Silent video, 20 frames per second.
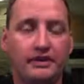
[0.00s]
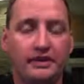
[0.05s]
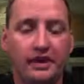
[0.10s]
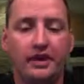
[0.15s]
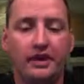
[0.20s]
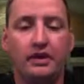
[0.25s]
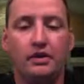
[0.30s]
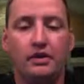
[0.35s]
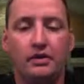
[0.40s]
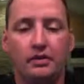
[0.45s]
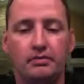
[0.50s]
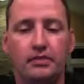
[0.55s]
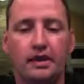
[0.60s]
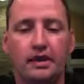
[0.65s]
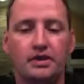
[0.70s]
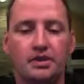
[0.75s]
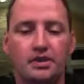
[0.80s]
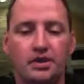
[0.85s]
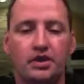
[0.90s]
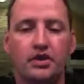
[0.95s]
tell you to
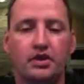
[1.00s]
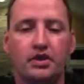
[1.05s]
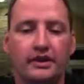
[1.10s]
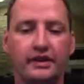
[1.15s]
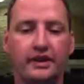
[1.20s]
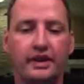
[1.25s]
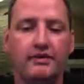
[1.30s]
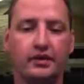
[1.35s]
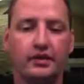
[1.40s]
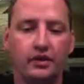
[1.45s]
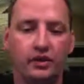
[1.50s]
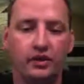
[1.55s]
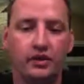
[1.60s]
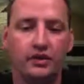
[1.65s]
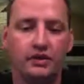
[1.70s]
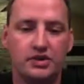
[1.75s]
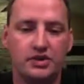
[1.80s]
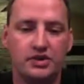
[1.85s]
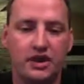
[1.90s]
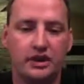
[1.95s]
make sure you look at that if you're doing
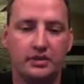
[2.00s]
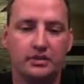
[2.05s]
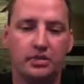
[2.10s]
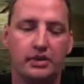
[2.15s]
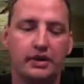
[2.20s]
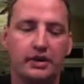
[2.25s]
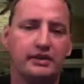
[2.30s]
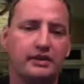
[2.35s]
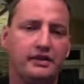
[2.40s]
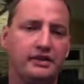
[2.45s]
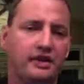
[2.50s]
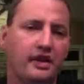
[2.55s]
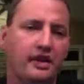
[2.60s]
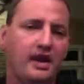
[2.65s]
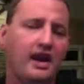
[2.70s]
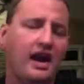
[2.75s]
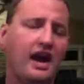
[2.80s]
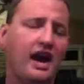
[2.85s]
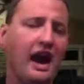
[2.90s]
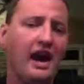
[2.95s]
it for SharePoint.
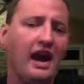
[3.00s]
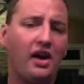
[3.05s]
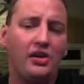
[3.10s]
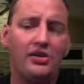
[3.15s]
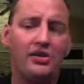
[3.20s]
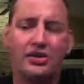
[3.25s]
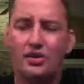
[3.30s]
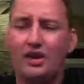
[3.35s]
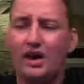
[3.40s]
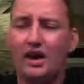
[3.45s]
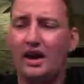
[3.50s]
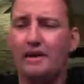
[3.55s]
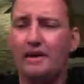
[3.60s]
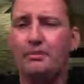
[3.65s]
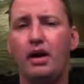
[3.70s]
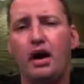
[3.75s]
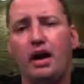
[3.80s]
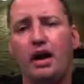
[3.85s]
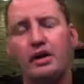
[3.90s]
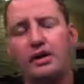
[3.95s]
I also kind of
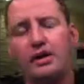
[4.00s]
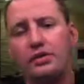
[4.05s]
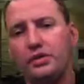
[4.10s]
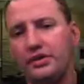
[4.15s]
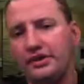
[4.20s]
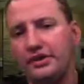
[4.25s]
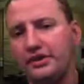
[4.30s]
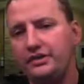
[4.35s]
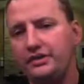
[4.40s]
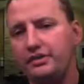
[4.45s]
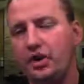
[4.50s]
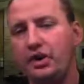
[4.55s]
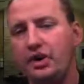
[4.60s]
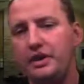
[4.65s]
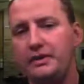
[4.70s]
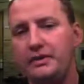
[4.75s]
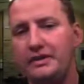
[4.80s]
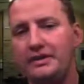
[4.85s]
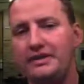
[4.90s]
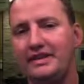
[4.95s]
ponder, will this start
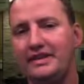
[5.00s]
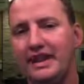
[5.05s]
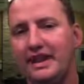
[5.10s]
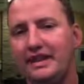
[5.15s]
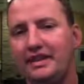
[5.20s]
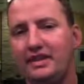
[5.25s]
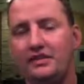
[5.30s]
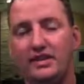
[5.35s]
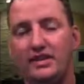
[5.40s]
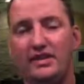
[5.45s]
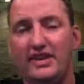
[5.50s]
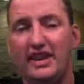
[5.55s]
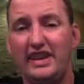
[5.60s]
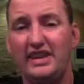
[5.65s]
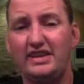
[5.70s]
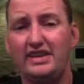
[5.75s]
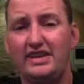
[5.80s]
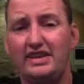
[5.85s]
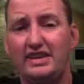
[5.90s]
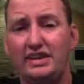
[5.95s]
to be the death of just
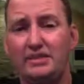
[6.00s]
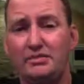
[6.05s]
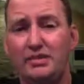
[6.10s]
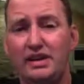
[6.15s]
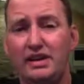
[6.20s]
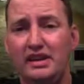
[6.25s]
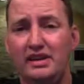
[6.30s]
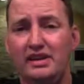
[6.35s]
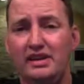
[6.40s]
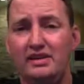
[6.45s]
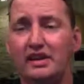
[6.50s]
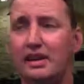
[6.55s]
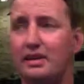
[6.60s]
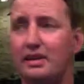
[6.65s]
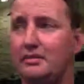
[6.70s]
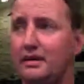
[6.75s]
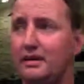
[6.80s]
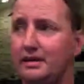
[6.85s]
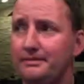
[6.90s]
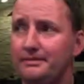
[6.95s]
HTTP? I
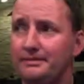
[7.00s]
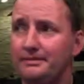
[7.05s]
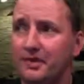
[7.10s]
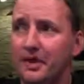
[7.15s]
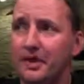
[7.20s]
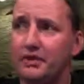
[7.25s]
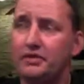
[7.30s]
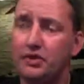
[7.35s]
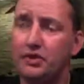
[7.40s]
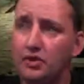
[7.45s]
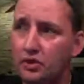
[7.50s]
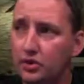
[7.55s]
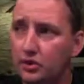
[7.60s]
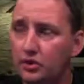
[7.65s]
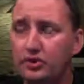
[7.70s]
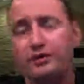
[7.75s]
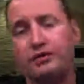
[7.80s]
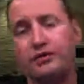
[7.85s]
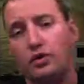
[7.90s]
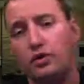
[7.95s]
mean, if
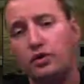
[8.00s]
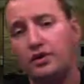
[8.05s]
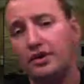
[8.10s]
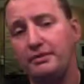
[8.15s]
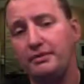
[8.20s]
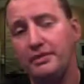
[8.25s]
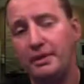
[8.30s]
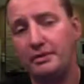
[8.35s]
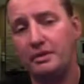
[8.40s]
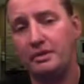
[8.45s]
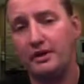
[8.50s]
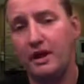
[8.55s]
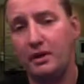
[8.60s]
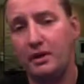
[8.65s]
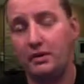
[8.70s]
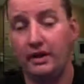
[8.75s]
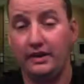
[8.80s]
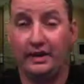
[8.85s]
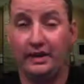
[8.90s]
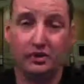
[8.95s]
Google's forcing people that
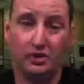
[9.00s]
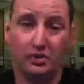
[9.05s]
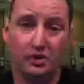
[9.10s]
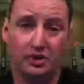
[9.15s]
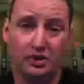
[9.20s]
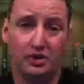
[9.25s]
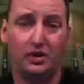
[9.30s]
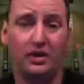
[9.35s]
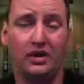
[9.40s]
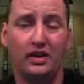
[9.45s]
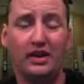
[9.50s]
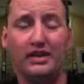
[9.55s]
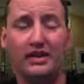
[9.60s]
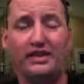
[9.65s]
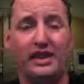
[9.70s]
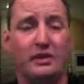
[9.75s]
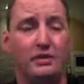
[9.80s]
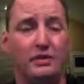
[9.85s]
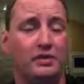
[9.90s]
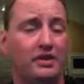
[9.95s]
way, and that's what Google kind of
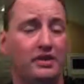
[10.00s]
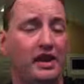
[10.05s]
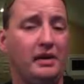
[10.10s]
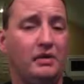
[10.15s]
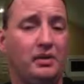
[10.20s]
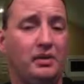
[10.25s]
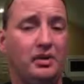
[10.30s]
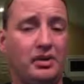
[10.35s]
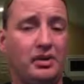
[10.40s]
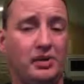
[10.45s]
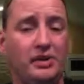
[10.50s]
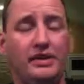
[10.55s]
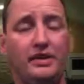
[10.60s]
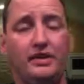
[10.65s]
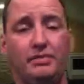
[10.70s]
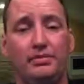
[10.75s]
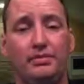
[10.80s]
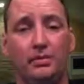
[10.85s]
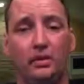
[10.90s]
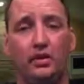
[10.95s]
said was, hey, we're doing
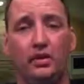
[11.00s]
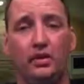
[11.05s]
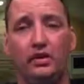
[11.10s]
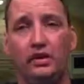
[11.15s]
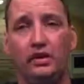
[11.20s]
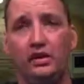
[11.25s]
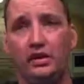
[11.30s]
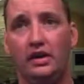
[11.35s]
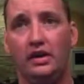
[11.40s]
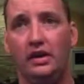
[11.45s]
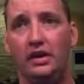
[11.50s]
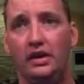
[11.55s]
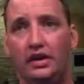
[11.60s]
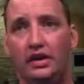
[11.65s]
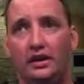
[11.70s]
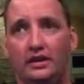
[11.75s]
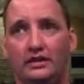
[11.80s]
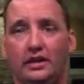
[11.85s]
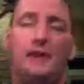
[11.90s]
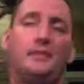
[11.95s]
this more to,
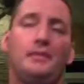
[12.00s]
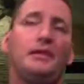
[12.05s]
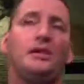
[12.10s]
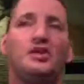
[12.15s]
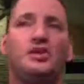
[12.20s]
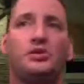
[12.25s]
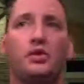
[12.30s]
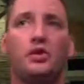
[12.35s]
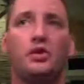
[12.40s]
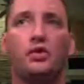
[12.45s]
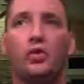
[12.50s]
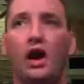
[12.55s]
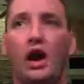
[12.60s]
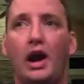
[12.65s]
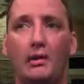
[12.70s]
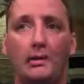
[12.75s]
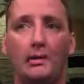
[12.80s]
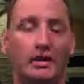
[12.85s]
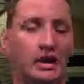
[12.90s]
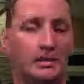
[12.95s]
not because it's a
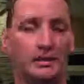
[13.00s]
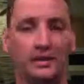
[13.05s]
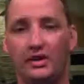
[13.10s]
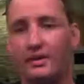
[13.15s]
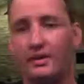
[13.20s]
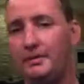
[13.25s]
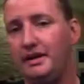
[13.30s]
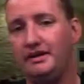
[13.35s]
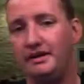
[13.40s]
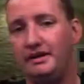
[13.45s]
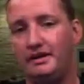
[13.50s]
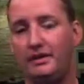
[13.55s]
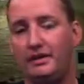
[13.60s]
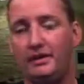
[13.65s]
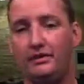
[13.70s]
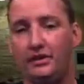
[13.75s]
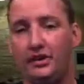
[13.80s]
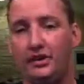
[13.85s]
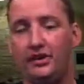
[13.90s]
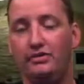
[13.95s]
requirement, not because it makes anything
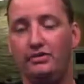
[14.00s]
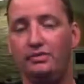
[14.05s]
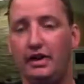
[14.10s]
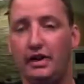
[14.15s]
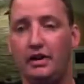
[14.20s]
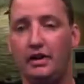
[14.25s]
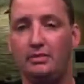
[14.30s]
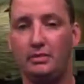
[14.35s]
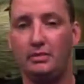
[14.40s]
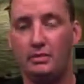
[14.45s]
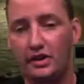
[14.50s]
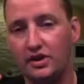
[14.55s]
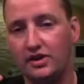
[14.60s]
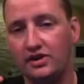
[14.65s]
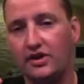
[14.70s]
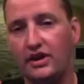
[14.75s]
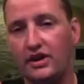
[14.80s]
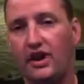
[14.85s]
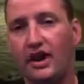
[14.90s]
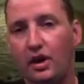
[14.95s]
for us better, but
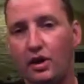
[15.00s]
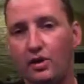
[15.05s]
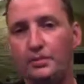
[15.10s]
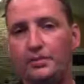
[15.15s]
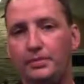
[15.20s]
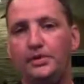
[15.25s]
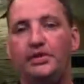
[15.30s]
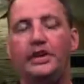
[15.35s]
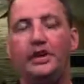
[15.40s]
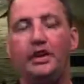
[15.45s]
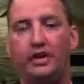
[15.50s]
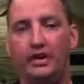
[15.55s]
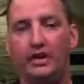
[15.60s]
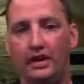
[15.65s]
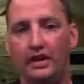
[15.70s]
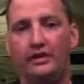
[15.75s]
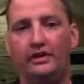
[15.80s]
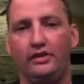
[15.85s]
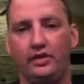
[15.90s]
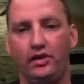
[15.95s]
because it helps the
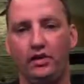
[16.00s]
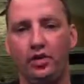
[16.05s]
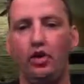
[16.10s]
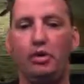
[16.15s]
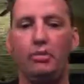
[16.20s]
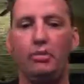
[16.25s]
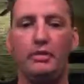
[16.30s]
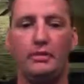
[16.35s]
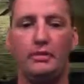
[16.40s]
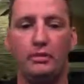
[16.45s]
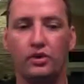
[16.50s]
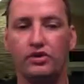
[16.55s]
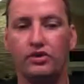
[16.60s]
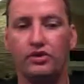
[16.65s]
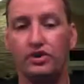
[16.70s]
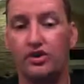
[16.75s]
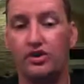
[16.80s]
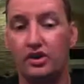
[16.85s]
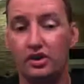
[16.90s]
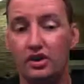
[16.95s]
internet as a whole be more
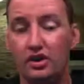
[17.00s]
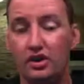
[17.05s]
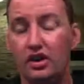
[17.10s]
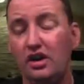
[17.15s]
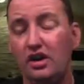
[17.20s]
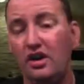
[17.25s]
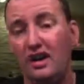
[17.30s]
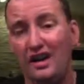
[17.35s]
secure.